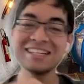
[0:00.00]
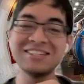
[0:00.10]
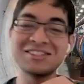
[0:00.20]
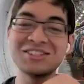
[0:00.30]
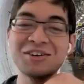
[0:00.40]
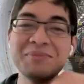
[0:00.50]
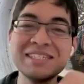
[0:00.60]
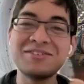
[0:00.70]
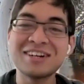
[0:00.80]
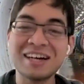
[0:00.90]
thank you so
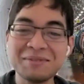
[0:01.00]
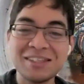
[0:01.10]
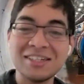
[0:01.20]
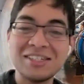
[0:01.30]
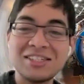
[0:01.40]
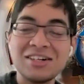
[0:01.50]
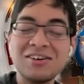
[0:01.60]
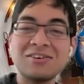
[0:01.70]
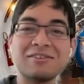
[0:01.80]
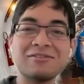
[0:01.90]
much for coming to the
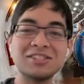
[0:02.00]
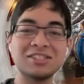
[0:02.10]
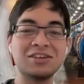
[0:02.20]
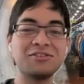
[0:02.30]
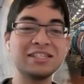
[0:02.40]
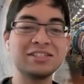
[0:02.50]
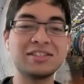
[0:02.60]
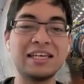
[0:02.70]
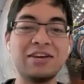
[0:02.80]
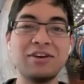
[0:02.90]
show. It was so
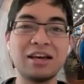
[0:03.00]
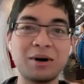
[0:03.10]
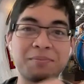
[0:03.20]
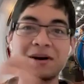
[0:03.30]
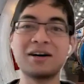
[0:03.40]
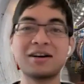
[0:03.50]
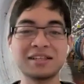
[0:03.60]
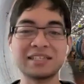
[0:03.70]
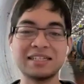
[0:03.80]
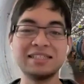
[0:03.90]
interesting hearing about
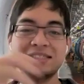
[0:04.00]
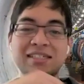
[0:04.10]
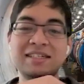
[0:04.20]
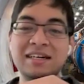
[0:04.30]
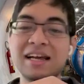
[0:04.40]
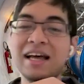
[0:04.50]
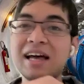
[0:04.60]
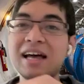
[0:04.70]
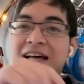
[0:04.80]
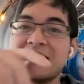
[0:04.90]
particles and CERN.
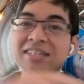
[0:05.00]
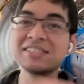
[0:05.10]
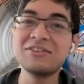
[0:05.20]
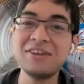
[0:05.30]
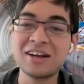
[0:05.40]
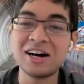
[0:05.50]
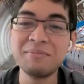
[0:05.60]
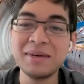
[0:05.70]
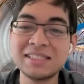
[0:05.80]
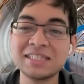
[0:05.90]
Let us know in the
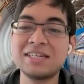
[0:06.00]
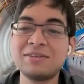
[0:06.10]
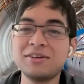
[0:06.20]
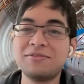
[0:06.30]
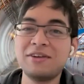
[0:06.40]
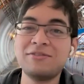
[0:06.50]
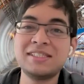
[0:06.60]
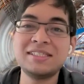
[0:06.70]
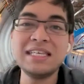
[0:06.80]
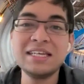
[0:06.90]
comment section what your favorite
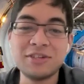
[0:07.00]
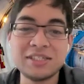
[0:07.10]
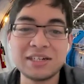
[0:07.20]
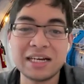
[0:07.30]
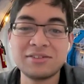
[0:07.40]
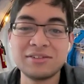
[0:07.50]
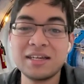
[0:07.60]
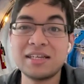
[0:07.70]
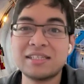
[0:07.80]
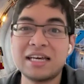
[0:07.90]
sea creature actually
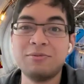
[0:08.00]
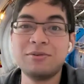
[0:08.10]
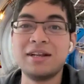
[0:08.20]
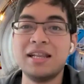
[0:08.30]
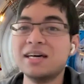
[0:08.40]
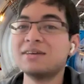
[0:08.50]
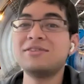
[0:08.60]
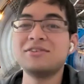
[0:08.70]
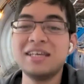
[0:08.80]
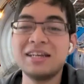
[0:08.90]
is, and we would love
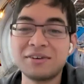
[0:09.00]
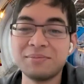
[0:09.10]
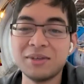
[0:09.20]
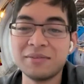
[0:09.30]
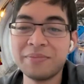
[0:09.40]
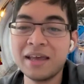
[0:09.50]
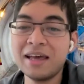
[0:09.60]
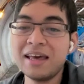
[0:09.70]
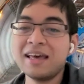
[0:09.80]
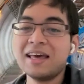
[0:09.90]
to hear from you.
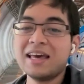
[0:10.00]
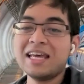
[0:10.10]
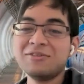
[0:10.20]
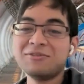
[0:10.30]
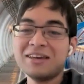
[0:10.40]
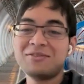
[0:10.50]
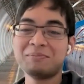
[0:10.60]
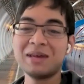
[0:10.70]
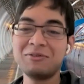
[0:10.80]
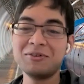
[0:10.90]
Anyway,
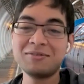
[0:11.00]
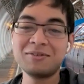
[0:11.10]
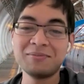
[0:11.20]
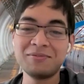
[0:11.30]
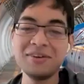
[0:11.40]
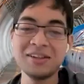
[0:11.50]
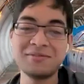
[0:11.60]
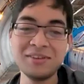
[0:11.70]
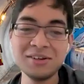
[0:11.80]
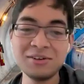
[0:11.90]
from everyone from Field
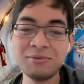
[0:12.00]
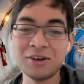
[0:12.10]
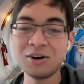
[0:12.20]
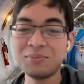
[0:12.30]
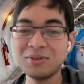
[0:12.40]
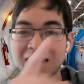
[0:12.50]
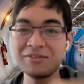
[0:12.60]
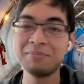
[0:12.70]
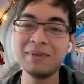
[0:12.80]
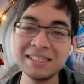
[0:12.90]
of View, we hope you have
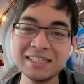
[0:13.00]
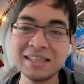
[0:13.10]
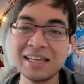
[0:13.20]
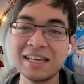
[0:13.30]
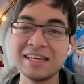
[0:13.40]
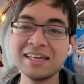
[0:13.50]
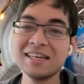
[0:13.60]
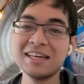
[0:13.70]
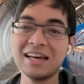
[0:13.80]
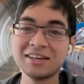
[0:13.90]
an amazing day.
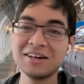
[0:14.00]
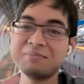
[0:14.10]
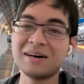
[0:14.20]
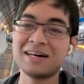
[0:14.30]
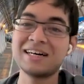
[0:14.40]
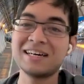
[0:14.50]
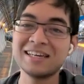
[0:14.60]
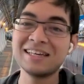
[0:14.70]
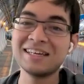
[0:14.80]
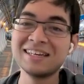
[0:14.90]

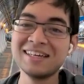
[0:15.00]
Goodbye.